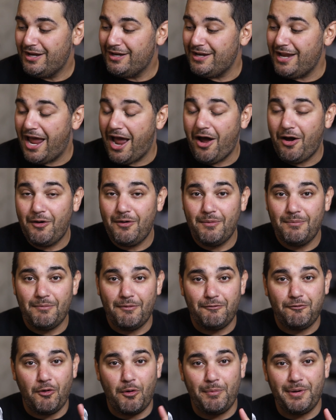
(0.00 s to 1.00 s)
Now,
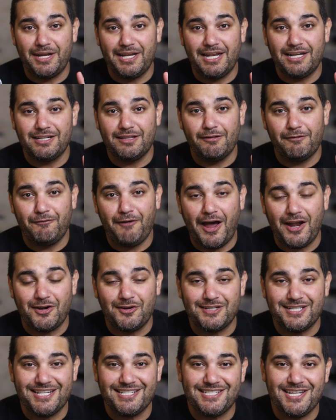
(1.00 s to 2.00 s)
before we get into the finer
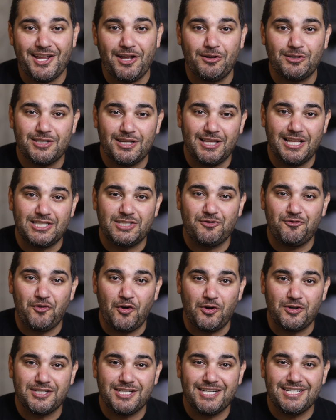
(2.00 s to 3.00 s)
details, let's
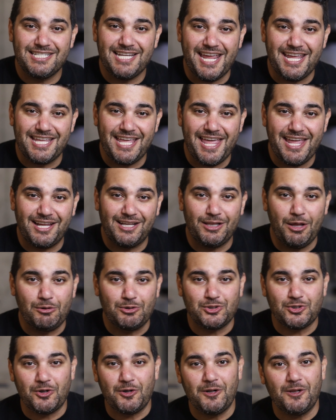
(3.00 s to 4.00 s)
first take a
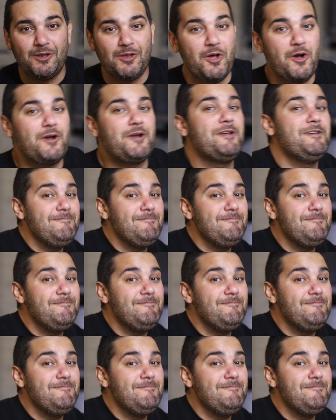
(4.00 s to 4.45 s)
closer look.